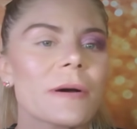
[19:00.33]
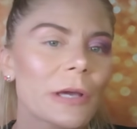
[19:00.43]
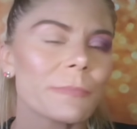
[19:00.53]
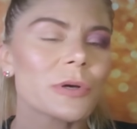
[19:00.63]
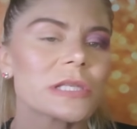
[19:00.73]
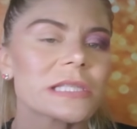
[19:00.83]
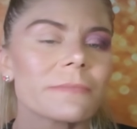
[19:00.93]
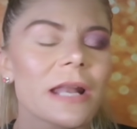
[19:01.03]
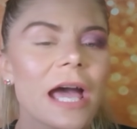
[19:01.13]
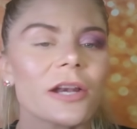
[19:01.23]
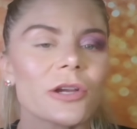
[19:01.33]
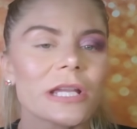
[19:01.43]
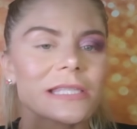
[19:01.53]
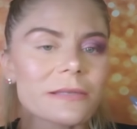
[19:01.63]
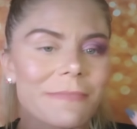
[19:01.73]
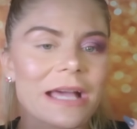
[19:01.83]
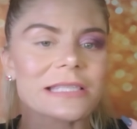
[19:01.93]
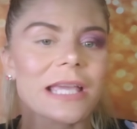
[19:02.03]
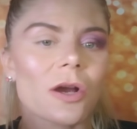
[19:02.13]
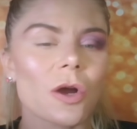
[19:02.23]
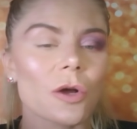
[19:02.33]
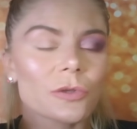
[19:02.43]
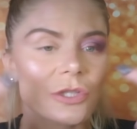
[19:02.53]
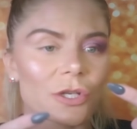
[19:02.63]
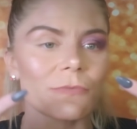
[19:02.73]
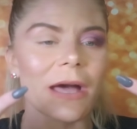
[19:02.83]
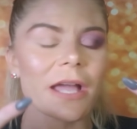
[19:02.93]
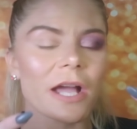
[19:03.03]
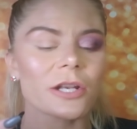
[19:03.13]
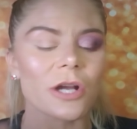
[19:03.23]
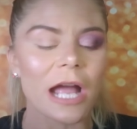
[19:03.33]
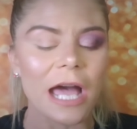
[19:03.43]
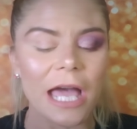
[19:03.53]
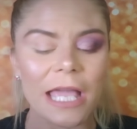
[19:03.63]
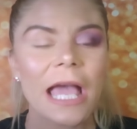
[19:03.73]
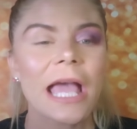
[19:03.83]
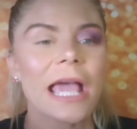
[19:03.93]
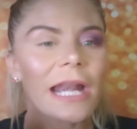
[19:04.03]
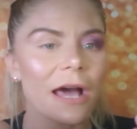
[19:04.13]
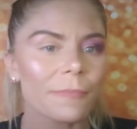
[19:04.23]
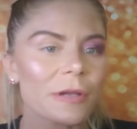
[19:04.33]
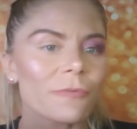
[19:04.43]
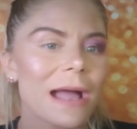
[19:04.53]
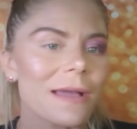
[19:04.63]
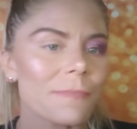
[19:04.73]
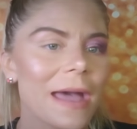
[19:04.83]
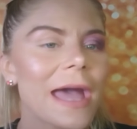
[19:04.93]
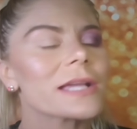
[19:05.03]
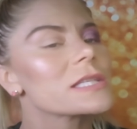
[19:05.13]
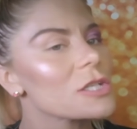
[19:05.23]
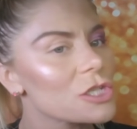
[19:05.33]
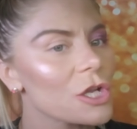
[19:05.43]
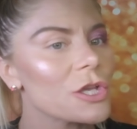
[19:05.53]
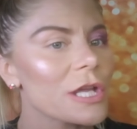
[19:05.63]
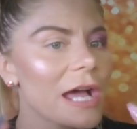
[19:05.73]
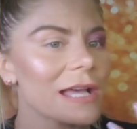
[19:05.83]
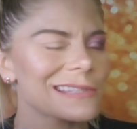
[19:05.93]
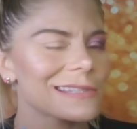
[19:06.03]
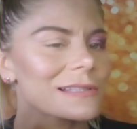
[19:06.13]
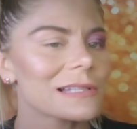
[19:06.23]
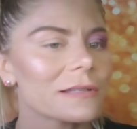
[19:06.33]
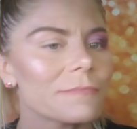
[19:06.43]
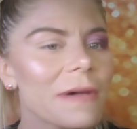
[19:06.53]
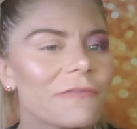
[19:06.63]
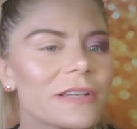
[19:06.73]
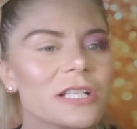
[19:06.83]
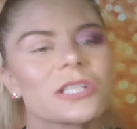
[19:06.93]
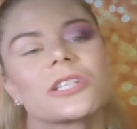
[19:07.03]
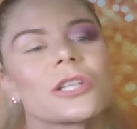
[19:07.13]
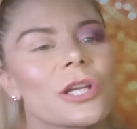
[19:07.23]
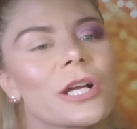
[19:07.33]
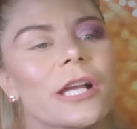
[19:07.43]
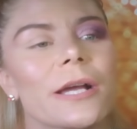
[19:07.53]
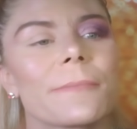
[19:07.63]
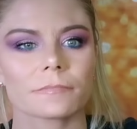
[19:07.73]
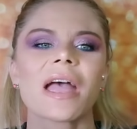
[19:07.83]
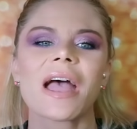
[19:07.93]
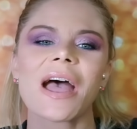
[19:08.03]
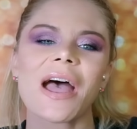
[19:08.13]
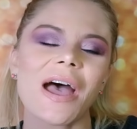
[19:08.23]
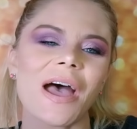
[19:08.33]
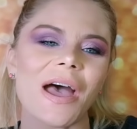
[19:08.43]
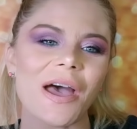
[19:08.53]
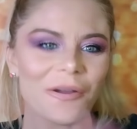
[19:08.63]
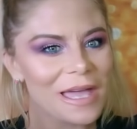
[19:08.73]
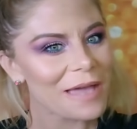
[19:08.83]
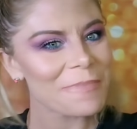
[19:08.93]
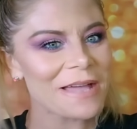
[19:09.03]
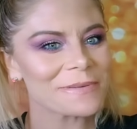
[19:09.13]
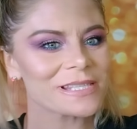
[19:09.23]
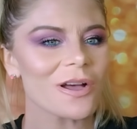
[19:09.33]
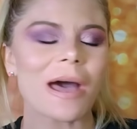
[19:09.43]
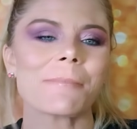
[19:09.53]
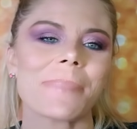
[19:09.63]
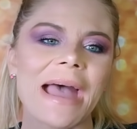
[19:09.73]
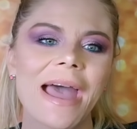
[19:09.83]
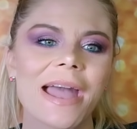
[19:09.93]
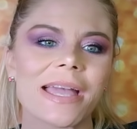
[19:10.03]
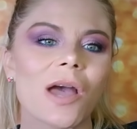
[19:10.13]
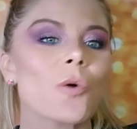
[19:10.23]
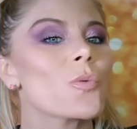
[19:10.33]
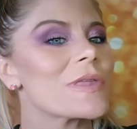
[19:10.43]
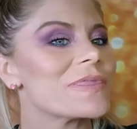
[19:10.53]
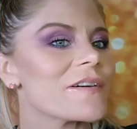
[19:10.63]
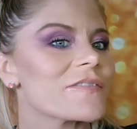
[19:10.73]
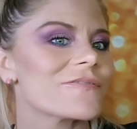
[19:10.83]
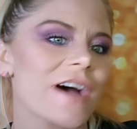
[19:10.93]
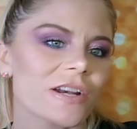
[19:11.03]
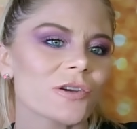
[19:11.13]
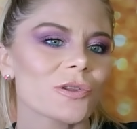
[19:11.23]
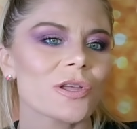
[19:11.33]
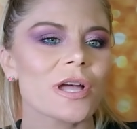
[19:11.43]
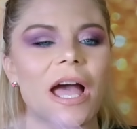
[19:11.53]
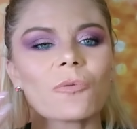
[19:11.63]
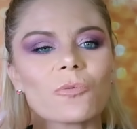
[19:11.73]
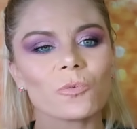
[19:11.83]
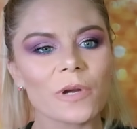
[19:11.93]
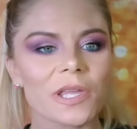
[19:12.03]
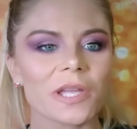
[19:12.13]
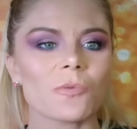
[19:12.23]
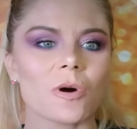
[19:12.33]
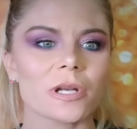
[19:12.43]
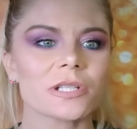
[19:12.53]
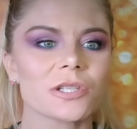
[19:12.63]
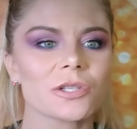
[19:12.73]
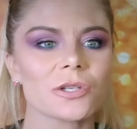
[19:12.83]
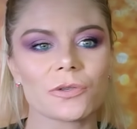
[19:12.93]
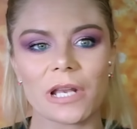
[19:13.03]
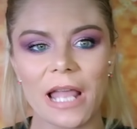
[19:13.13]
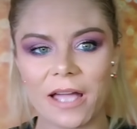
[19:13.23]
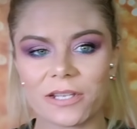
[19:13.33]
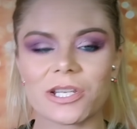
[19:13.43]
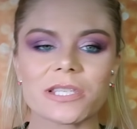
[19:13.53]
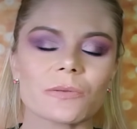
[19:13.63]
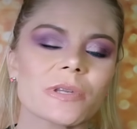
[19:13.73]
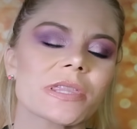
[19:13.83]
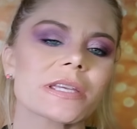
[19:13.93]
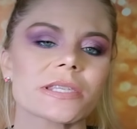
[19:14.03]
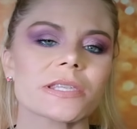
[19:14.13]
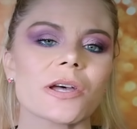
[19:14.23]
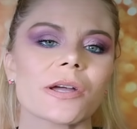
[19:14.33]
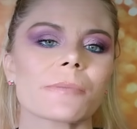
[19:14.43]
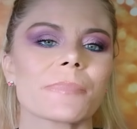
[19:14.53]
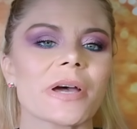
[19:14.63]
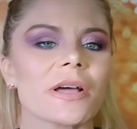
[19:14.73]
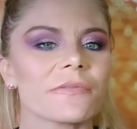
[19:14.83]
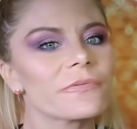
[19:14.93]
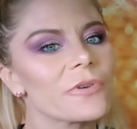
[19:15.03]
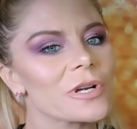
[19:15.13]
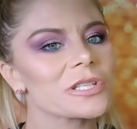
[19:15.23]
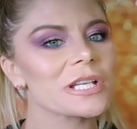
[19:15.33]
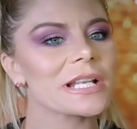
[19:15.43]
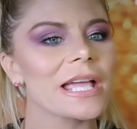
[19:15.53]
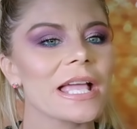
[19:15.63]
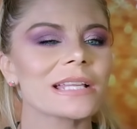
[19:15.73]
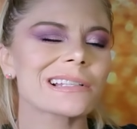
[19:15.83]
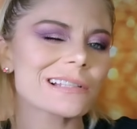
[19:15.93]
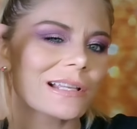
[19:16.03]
I'm going to put some liner in, some mascara on, do my under eye, and I'll be right back to show you guys my finished look. Okay, babes, so I'm back with the final look. I really wanted to do lashes with this look, but unfortunately,